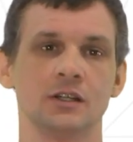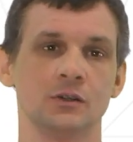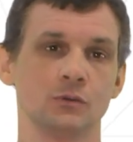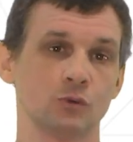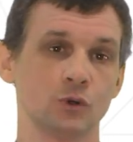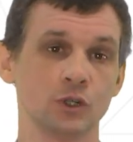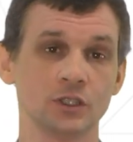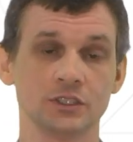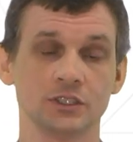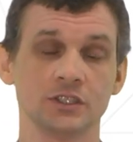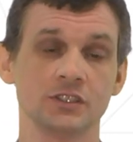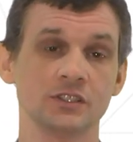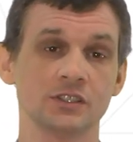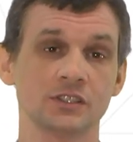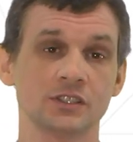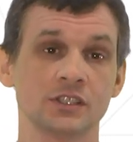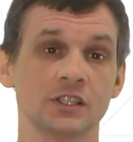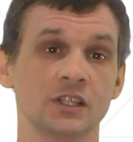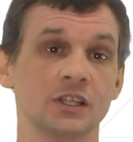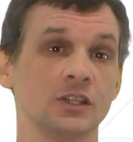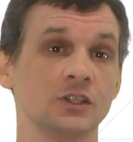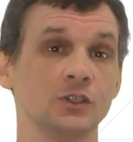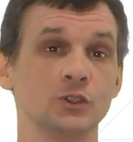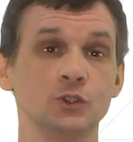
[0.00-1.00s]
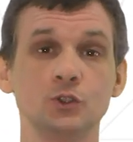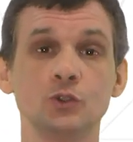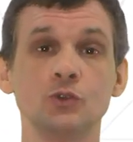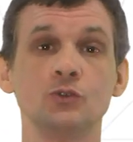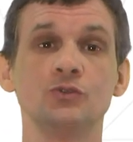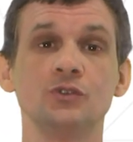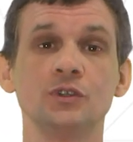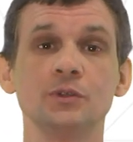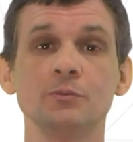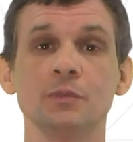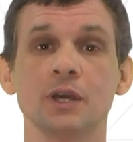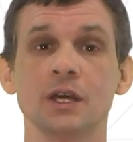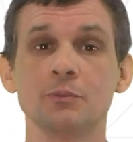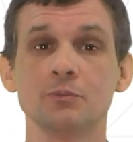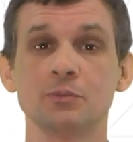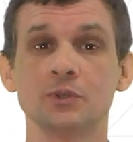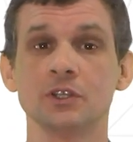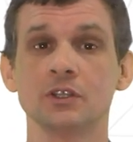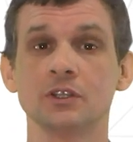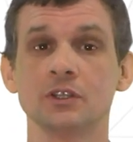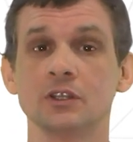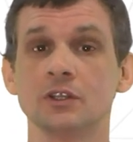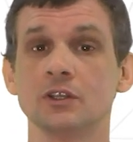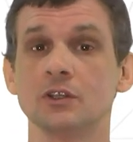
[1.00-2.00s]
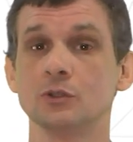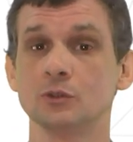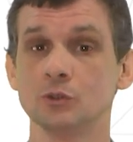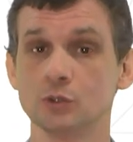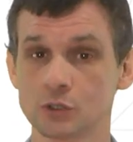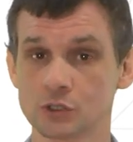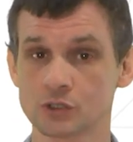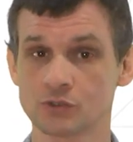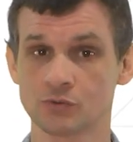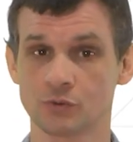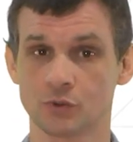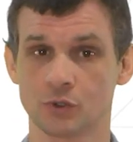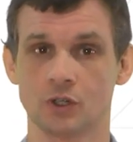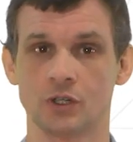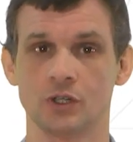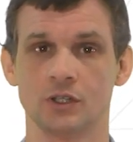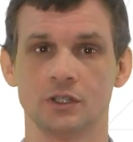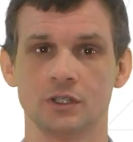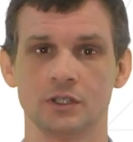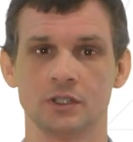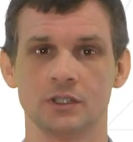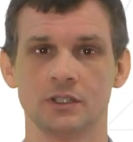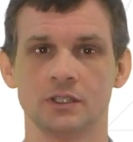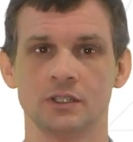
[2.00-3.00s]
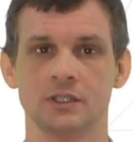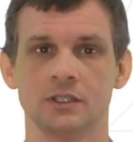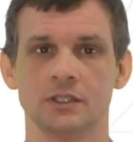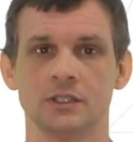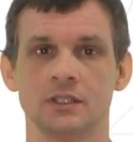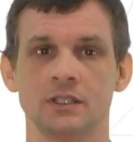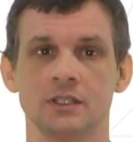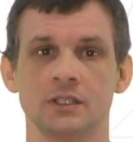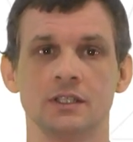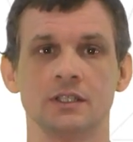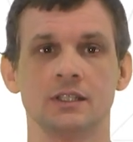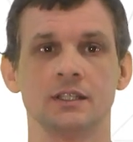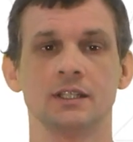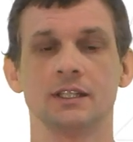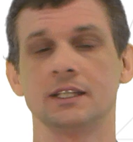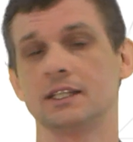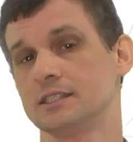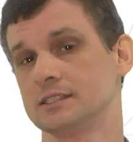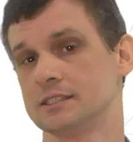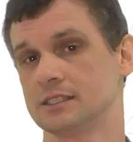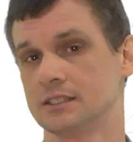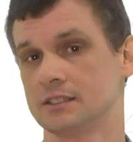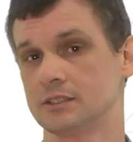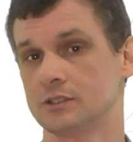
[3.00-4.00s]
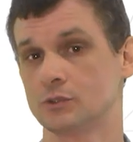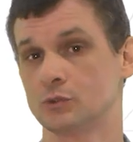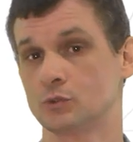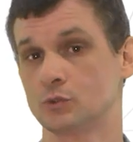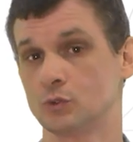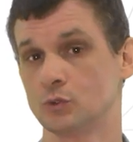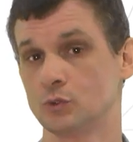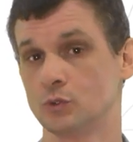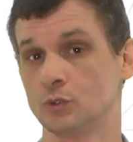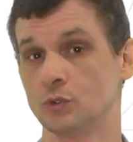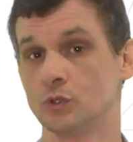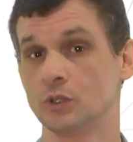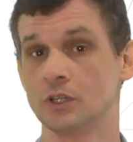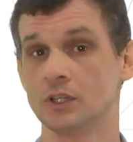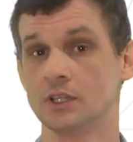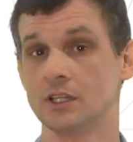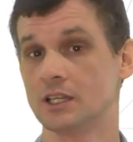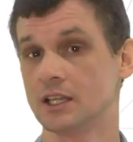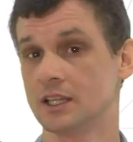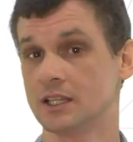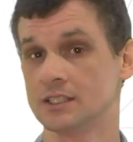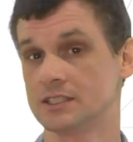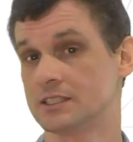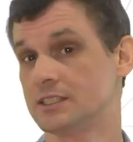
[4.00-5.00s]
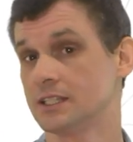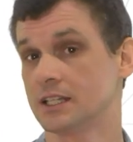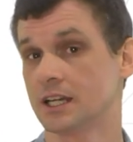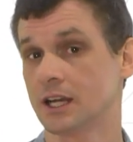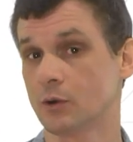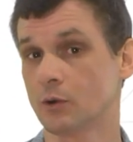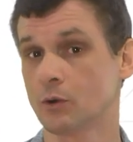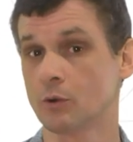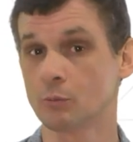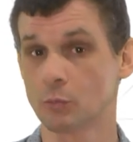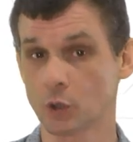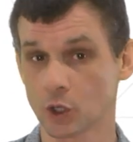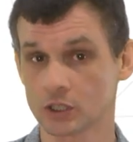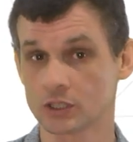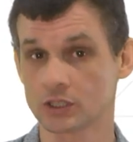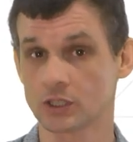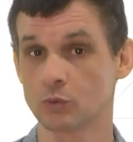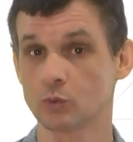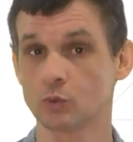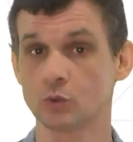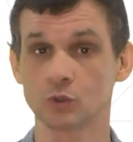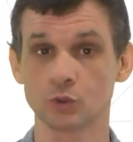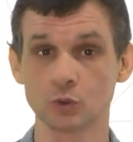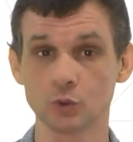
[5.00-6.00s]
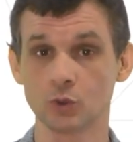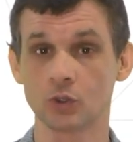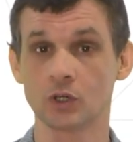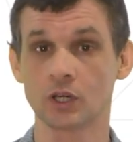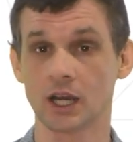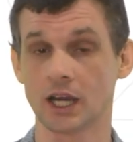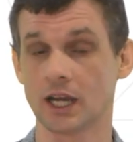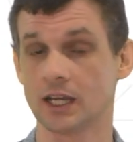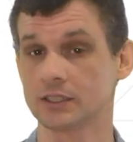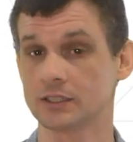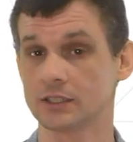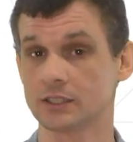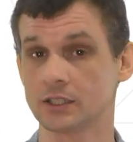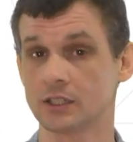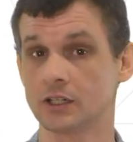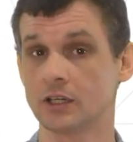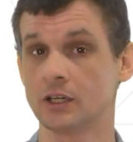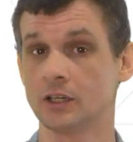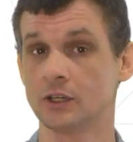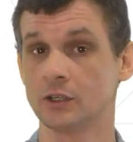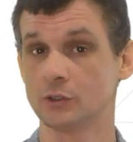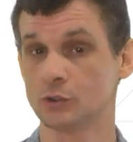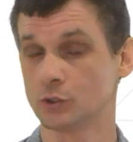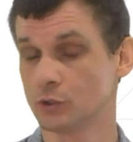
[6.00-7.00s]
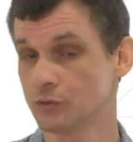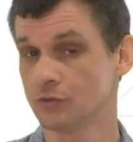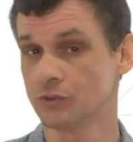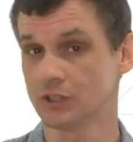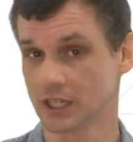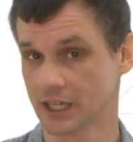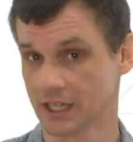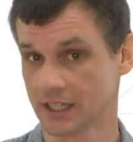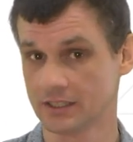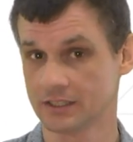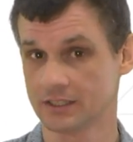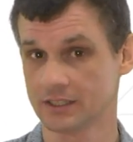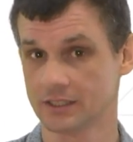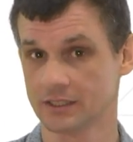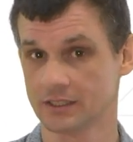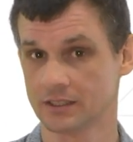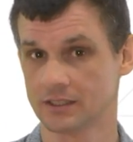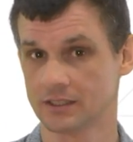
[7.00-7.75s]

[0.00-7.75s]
What is UV mapping used for? Is it to see how a model would look under UV light?